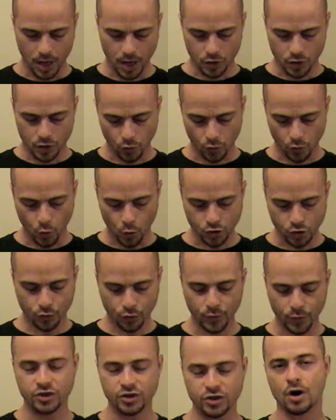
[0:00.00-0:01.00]
So those are
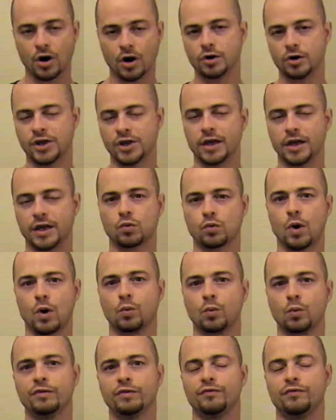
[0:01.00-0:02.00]
3 starters.
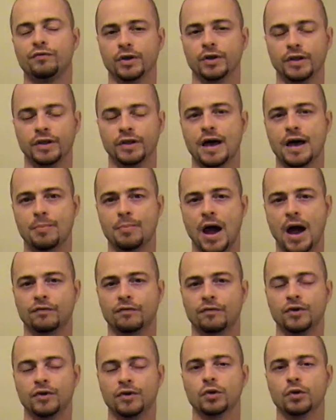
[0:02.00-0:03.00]
Antoine Winfield in that
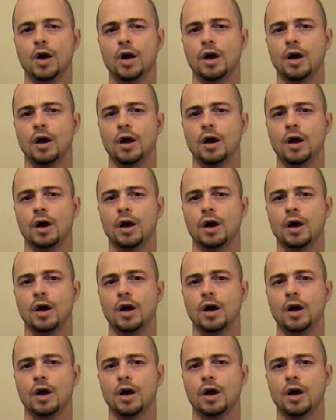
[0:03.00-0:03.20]
backfield,